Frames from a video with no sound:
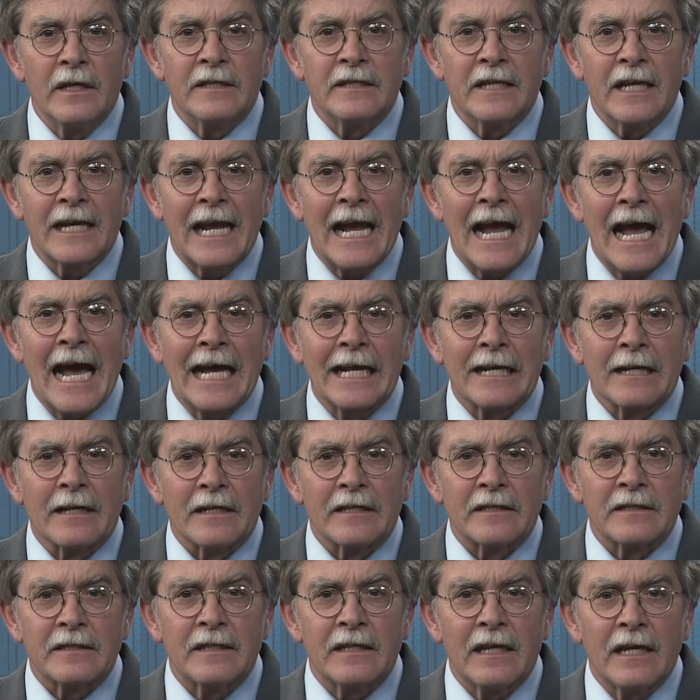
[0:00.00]
is a
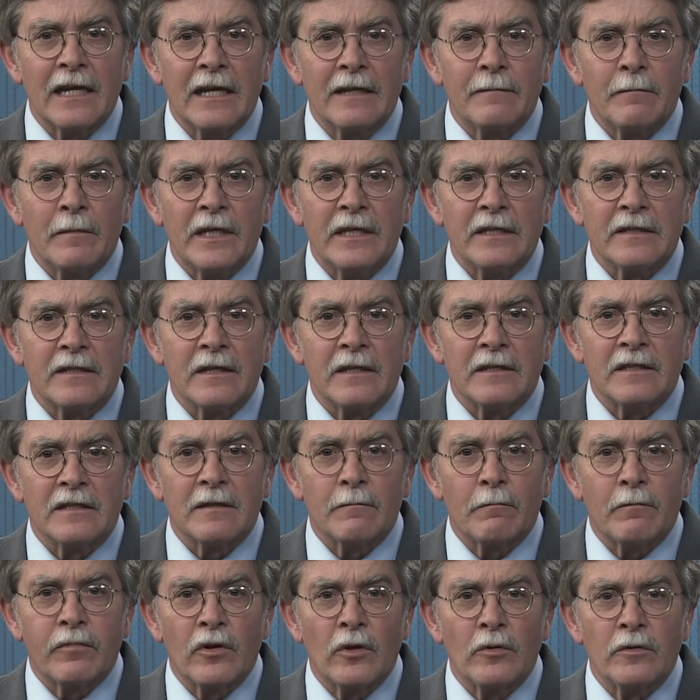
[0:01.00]
catalyst. That means it's a
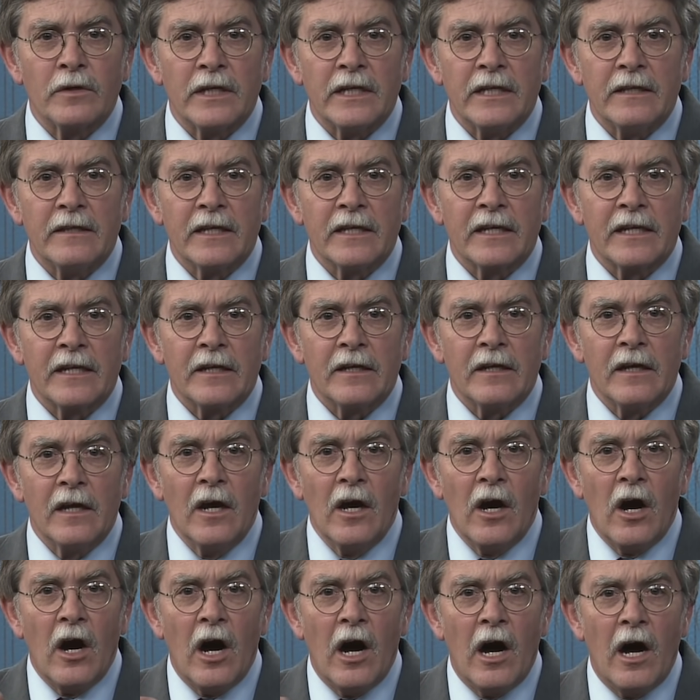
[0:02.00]
protein that can
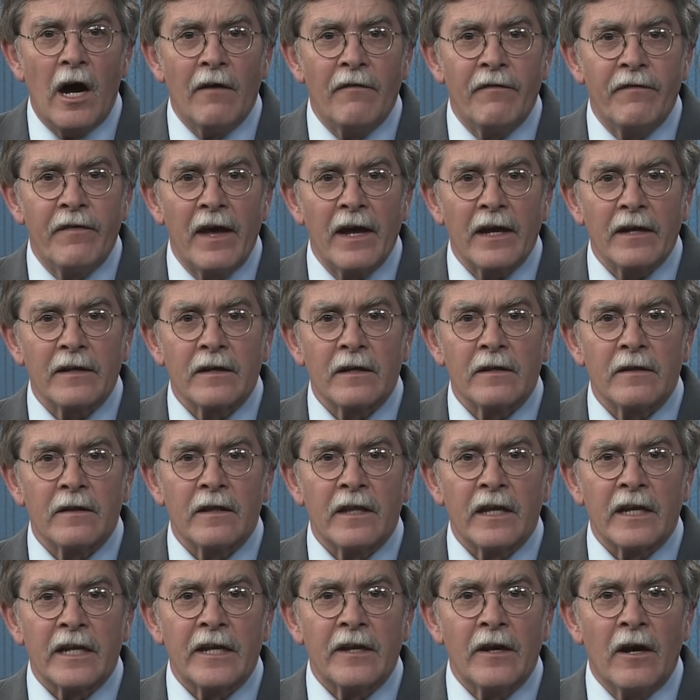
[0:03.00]

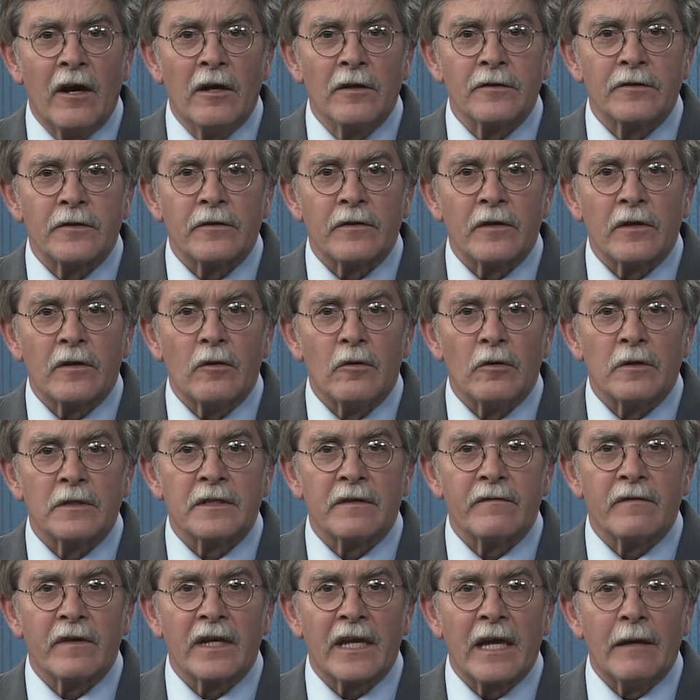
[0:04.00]
alter the course
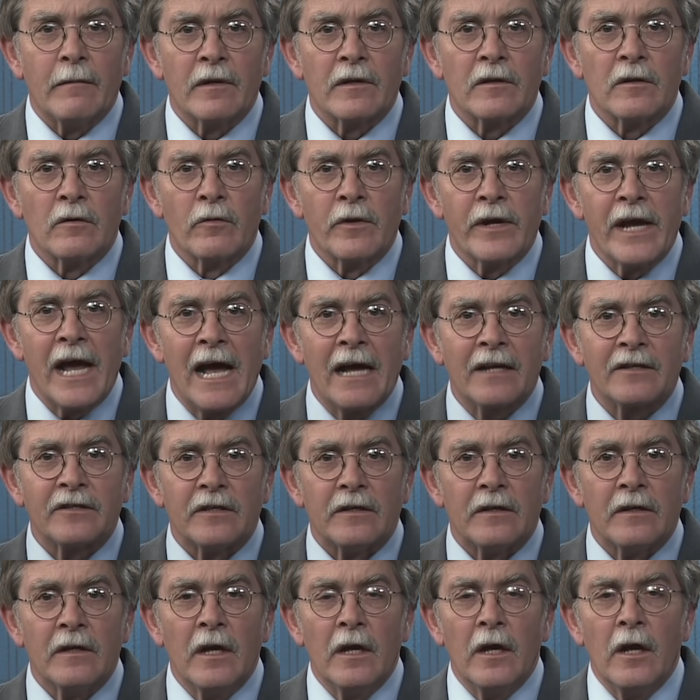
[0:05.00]
of a chemical
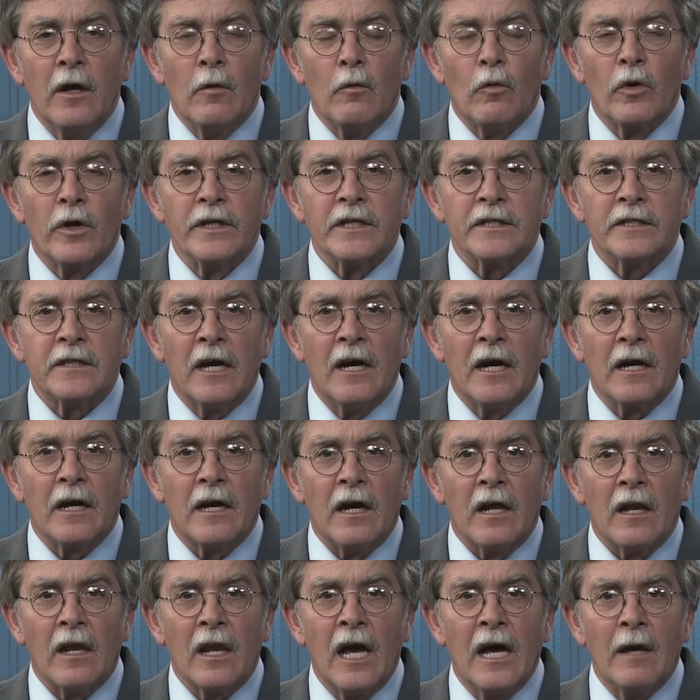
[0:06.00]
reaction. We're going to talk
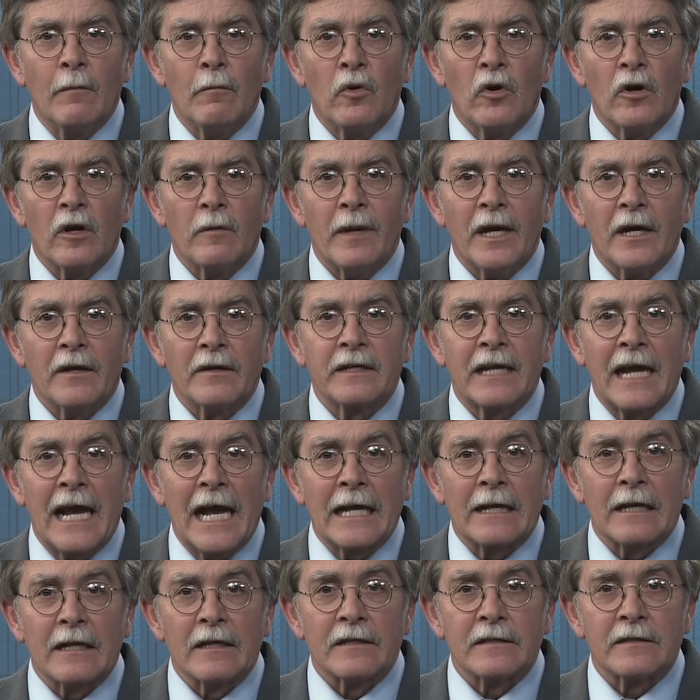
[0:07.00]
a lot more about
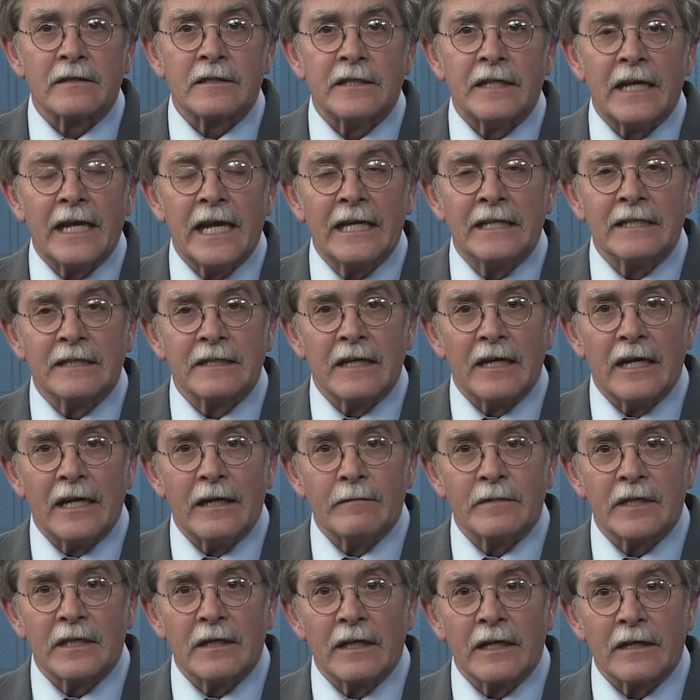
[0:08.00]
catalysts and
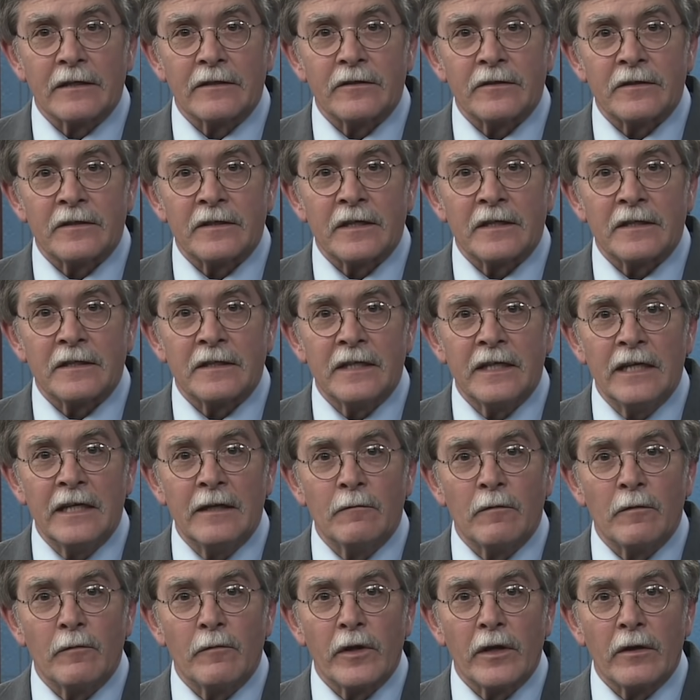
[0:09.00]
enzymes in Lecture
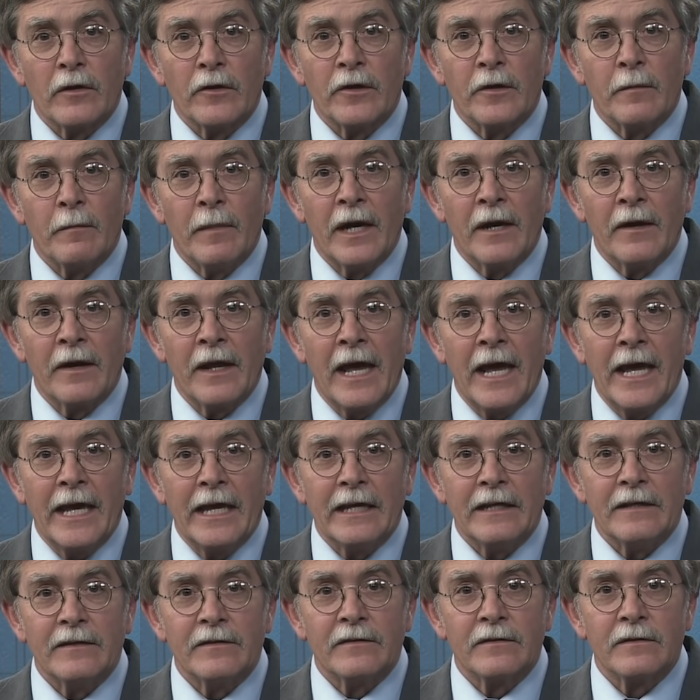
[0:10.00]
16 when we learn about
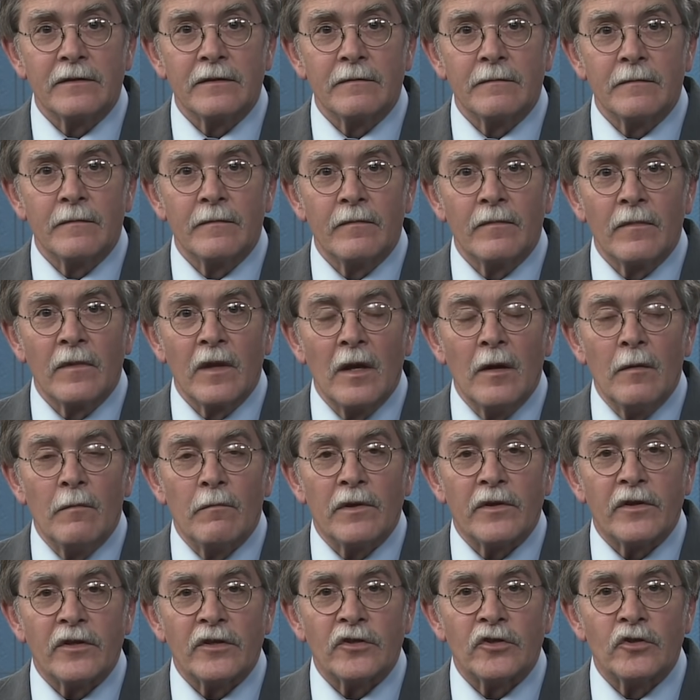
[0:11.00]
AIDS.
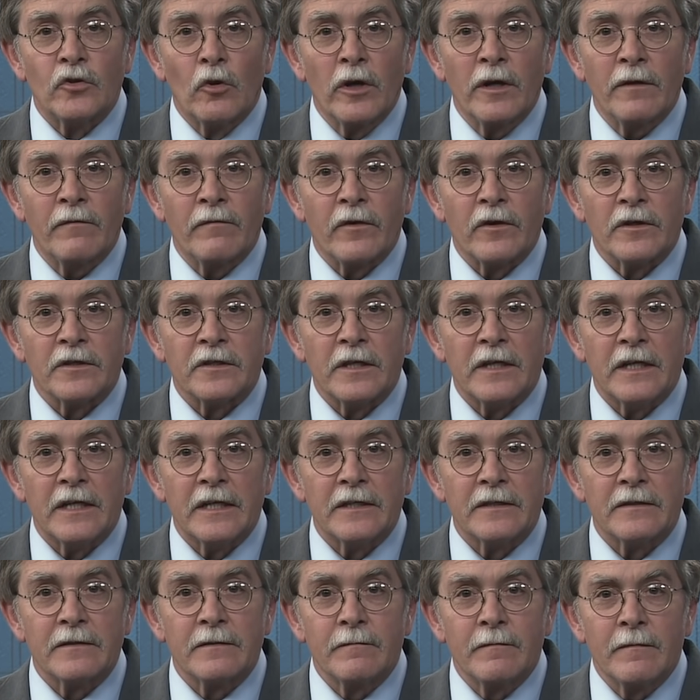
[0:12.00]
But the short version
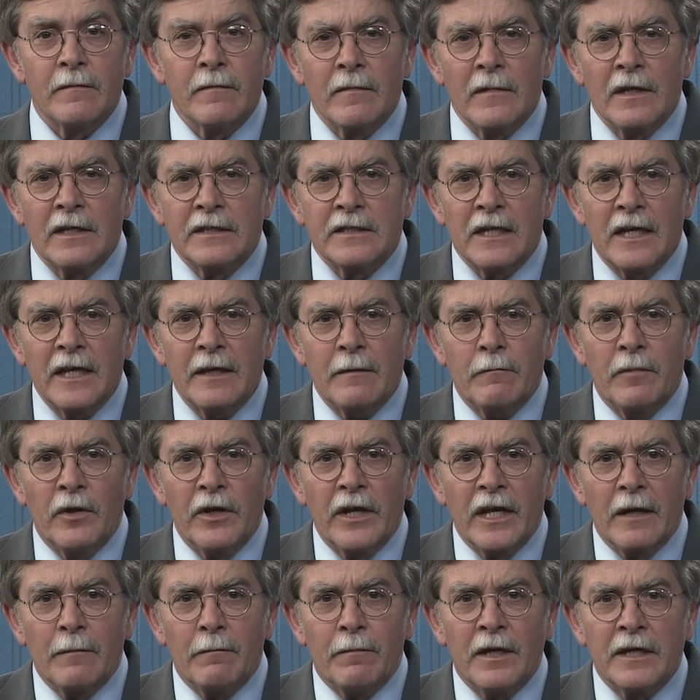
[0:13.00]
is, it's like
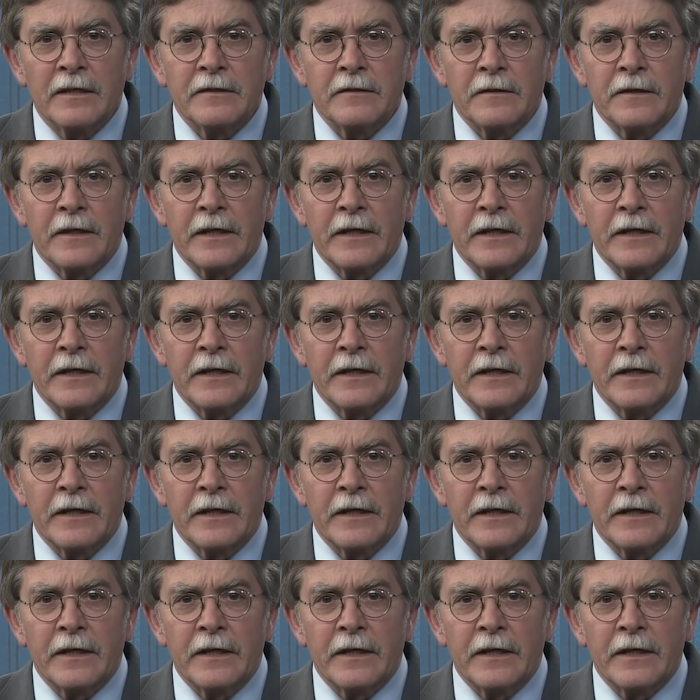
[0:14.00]
putting a puzzle